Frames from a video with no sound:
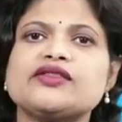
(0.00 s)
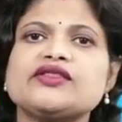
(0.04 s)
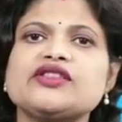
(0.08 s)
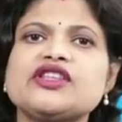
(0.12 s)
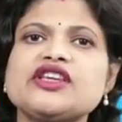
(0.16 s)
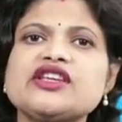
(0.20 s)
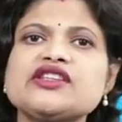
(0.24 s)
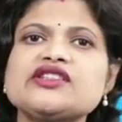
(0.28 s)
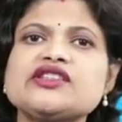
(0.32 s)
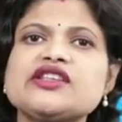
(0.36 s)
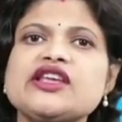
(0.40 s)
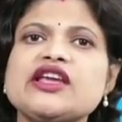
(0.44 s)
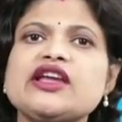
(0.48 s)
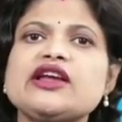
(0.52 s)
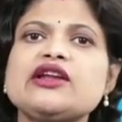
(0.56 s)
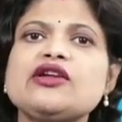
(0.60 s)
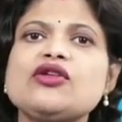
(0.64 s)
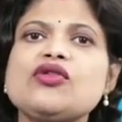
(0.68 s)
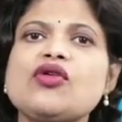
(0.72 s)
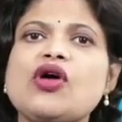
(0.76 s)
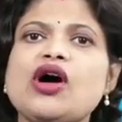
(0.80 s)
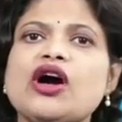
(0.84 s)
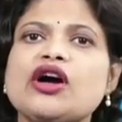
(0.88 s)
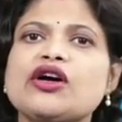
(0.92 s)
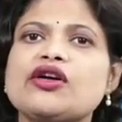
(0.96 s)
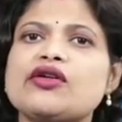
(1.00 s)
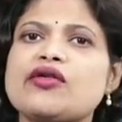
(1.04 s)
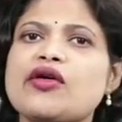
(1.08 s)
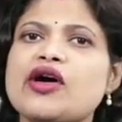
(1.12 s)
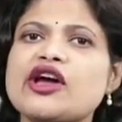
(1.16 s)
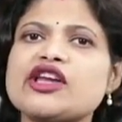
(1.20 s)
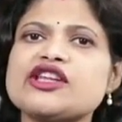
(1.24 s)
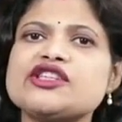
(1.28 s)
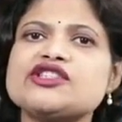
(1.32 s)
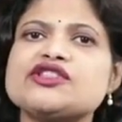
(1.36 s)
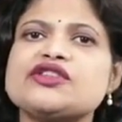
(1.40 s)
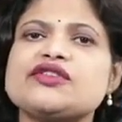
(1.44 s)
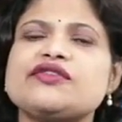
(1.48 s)
These igloo are
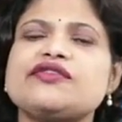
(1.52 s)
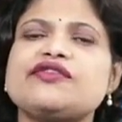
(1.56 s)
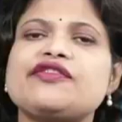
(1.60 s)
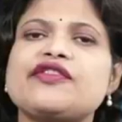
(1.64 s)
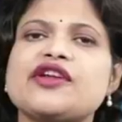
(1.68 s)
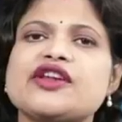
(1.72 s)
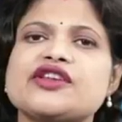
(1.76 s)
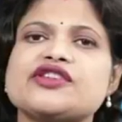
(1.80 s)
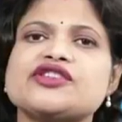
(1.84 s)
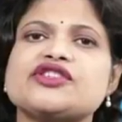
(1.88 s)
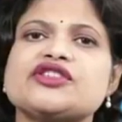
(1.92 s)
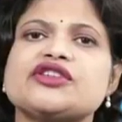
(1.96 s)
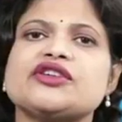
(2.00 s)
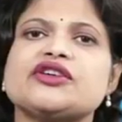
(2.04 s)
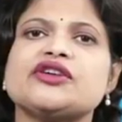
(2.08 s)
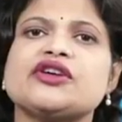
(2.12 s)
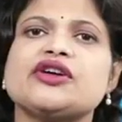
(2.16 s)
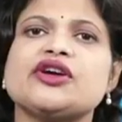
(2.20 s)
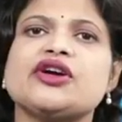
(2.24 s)
quite different